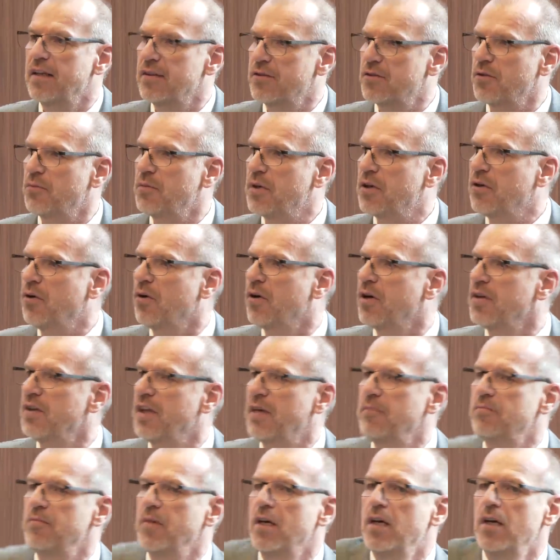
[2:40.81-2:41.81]
So we call
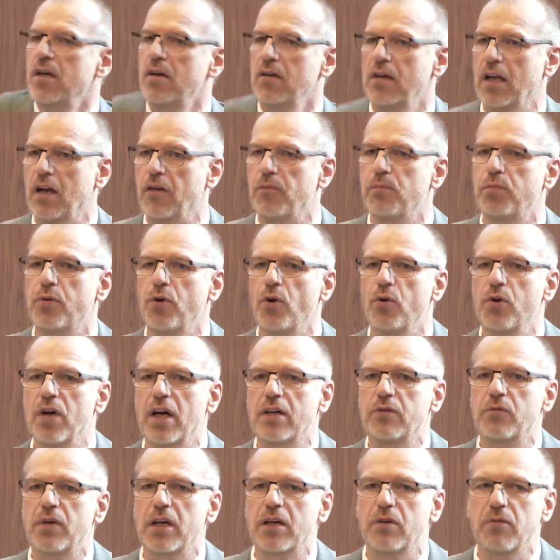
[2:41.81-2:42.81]
them kind of
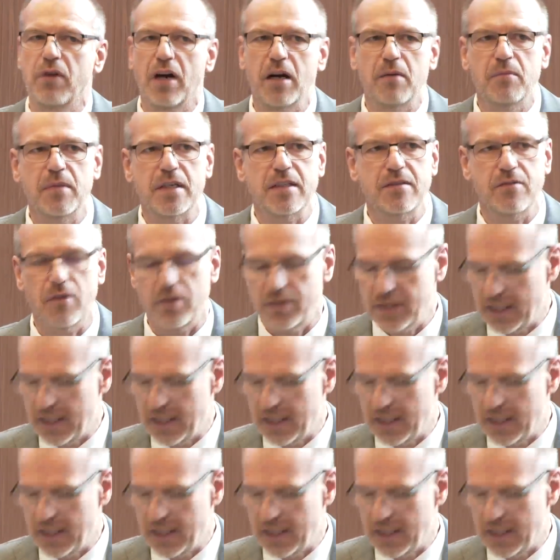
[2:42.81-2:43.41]
product requirements